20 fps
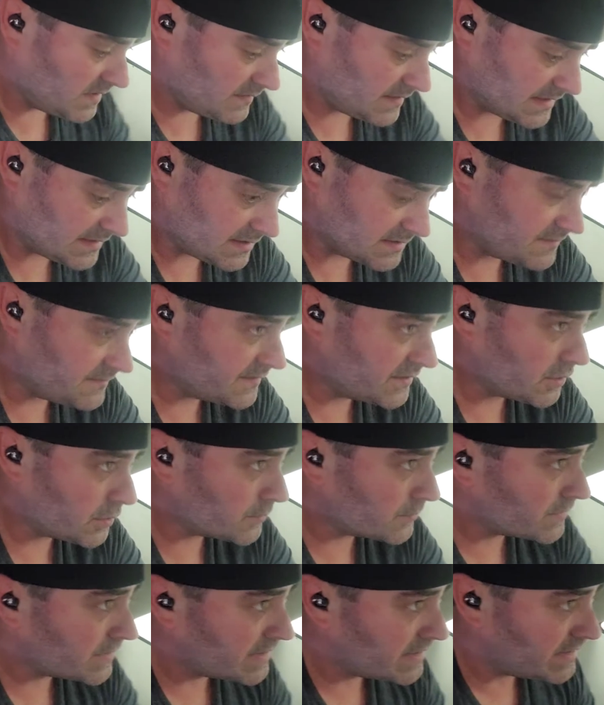that the
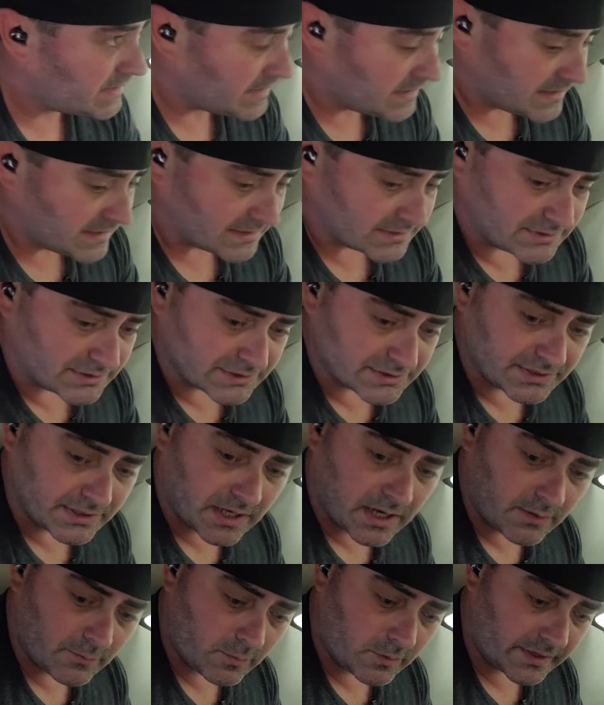film is just
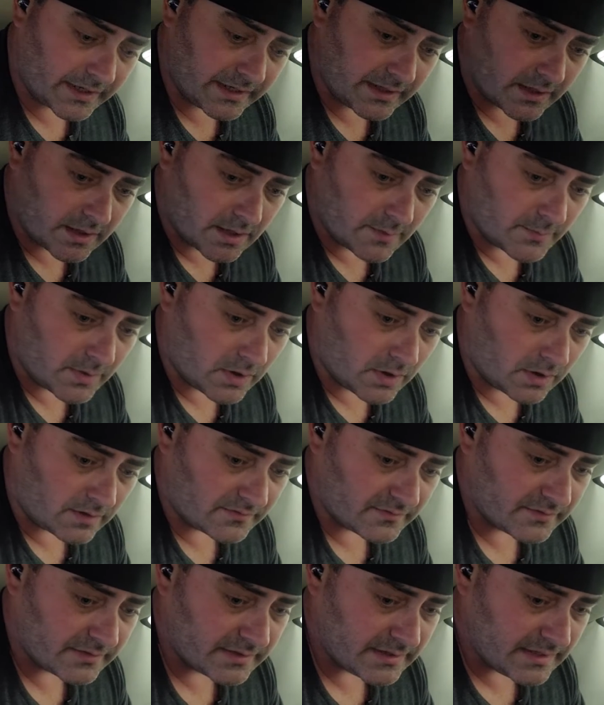not wanting to come
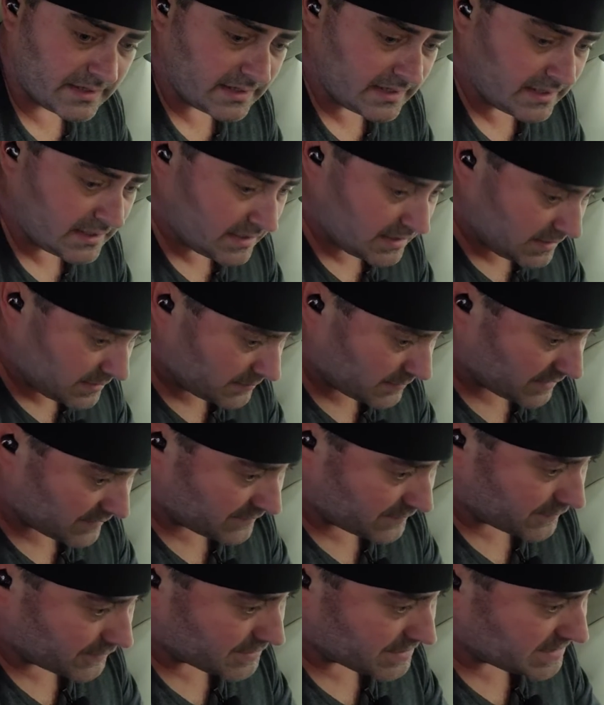off. My
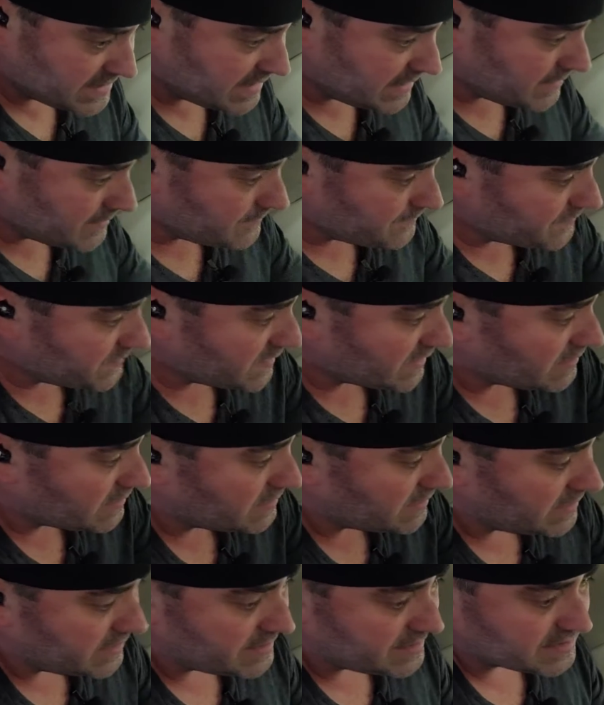first step
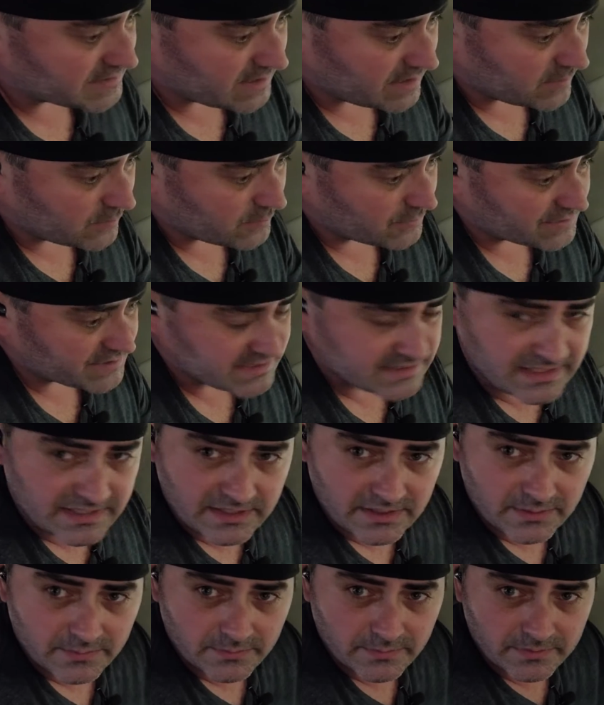is I will
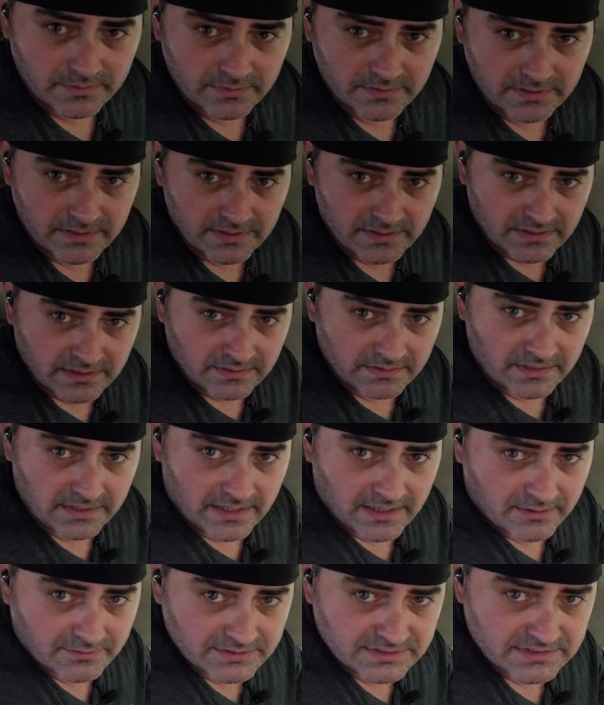steam the
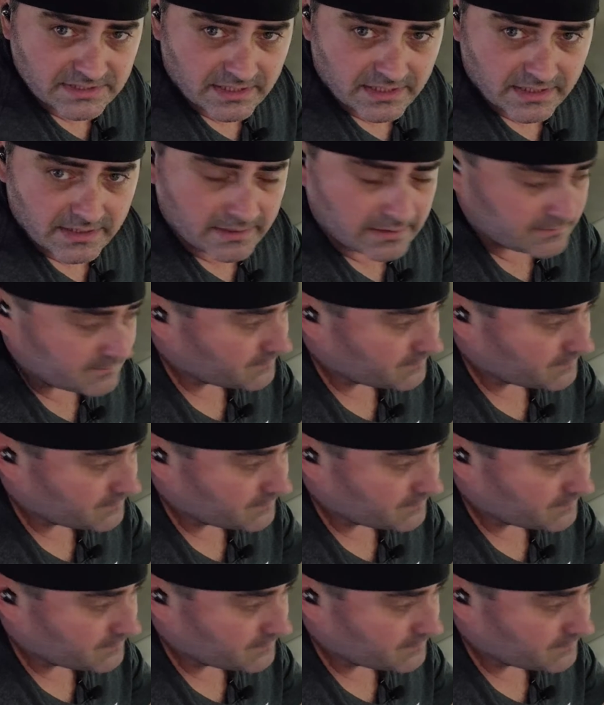outside,